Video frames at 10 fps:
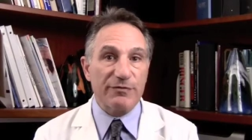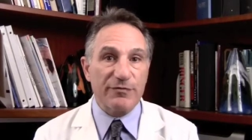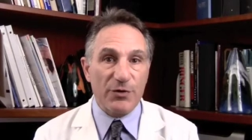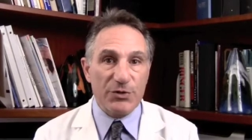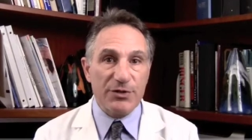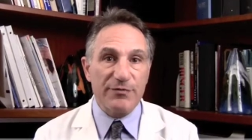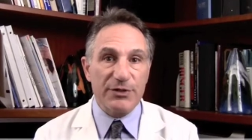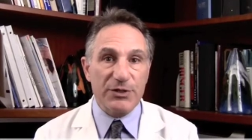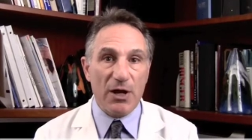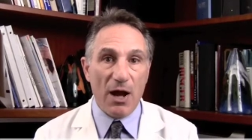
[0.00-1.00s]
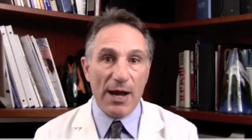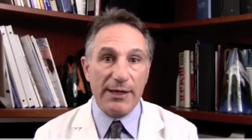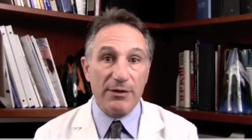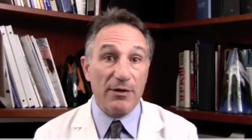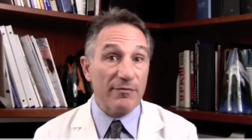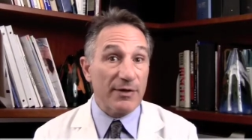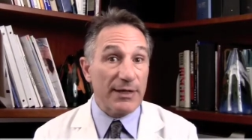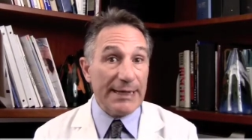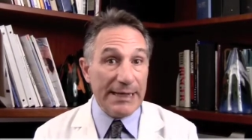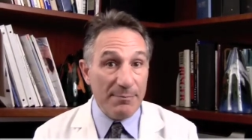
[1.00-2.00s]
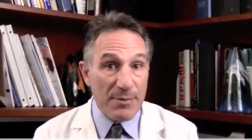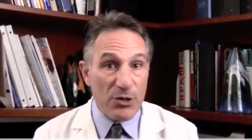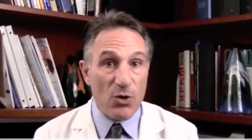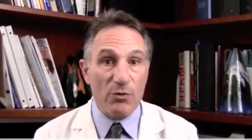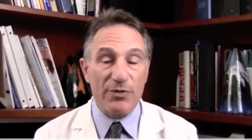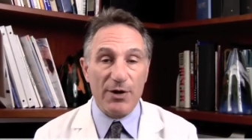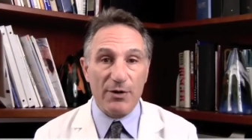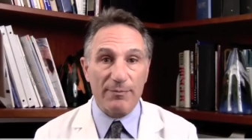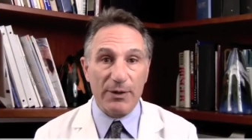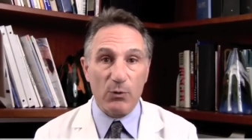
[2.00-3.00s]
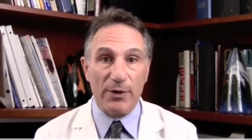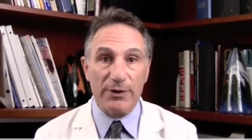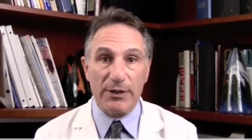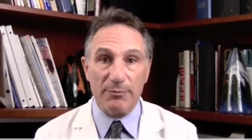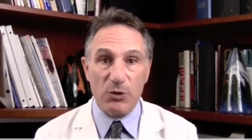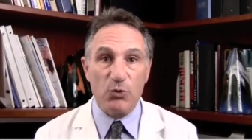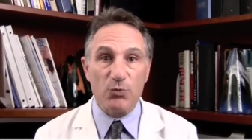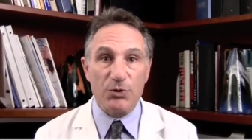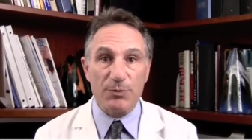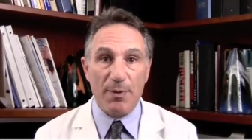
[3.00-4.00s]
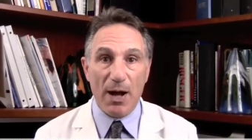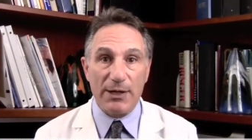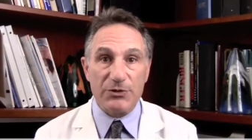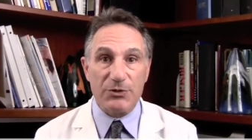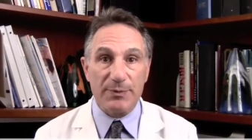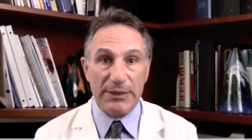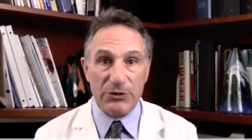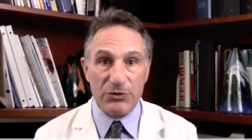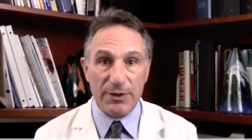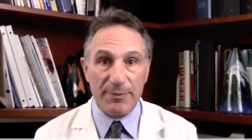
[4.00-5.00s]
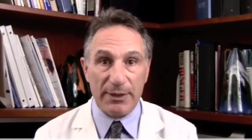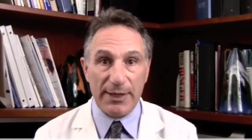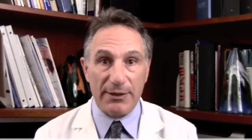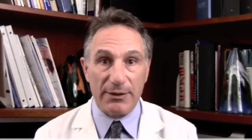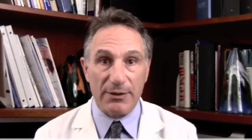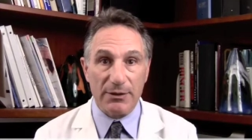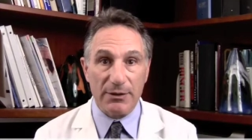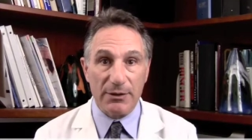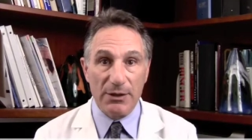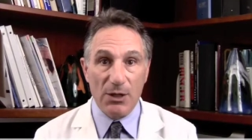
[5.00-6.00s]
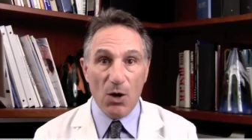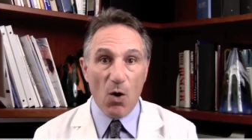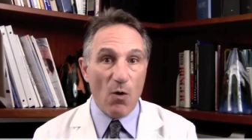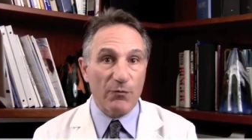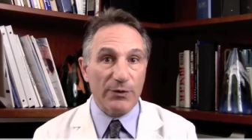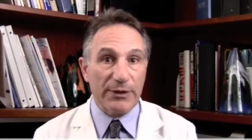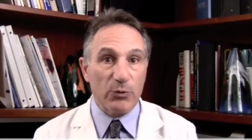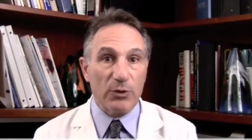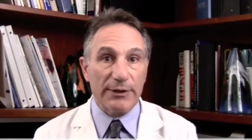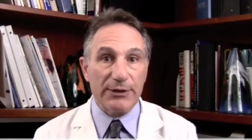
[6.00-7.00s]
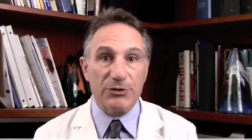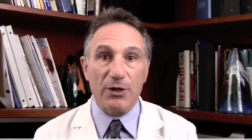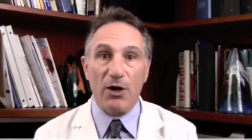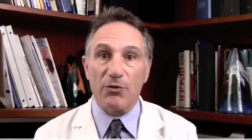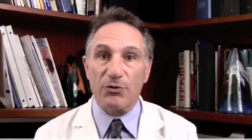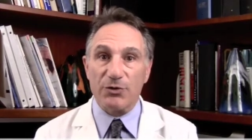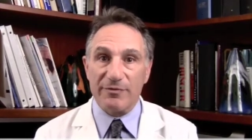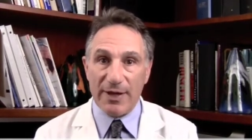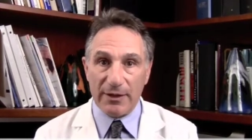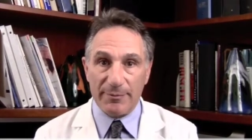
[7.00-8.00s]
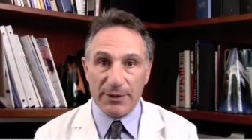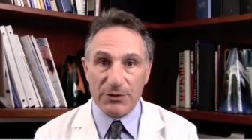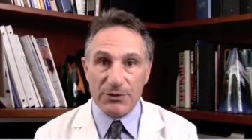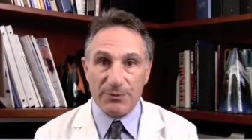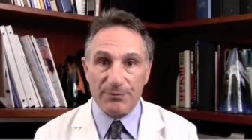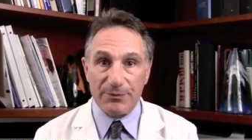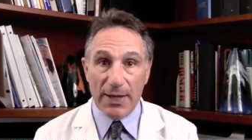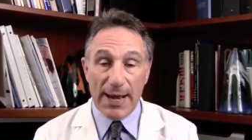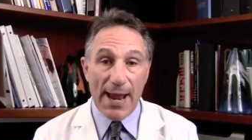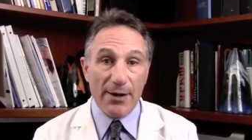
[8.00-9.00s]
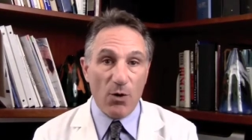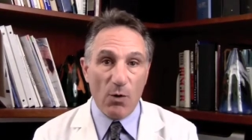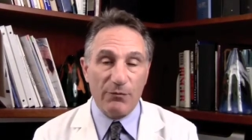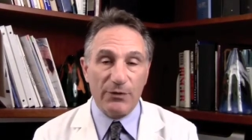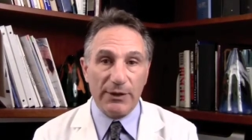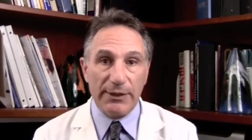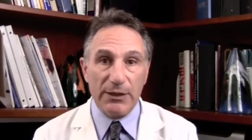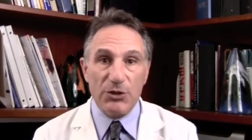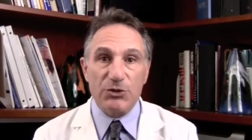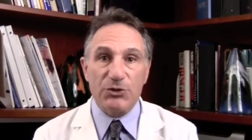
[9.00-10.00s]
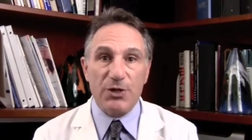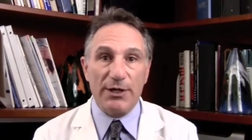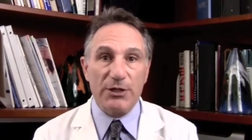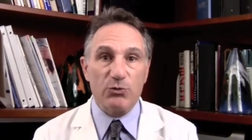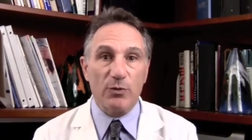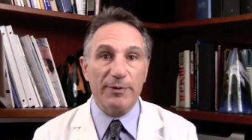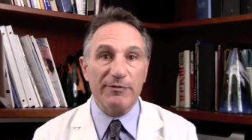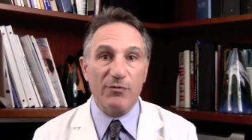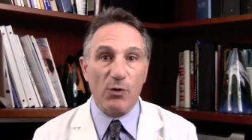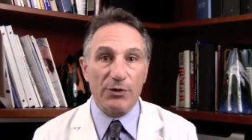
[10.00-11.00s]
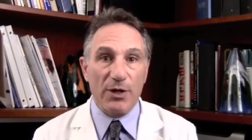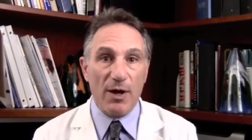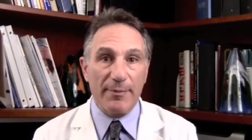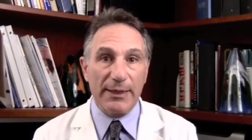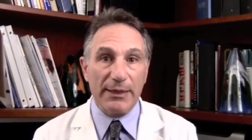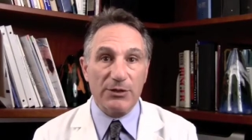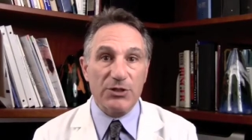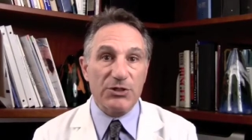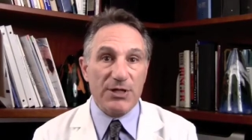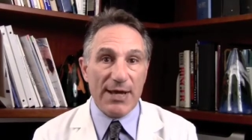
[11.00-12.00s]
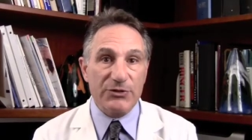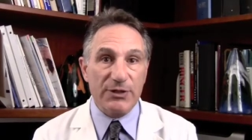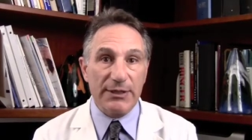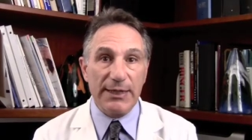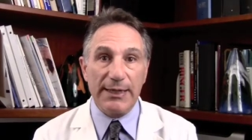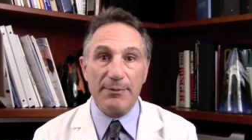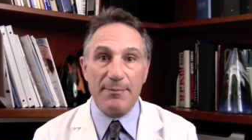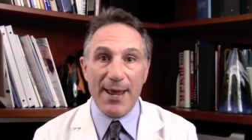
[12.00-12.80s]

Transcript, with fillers: the first of its kind of an immunotherapy where the immune response is being stimulated. Hopefully it will lead to other developments. And hopefully studies will be forthcoming to test it in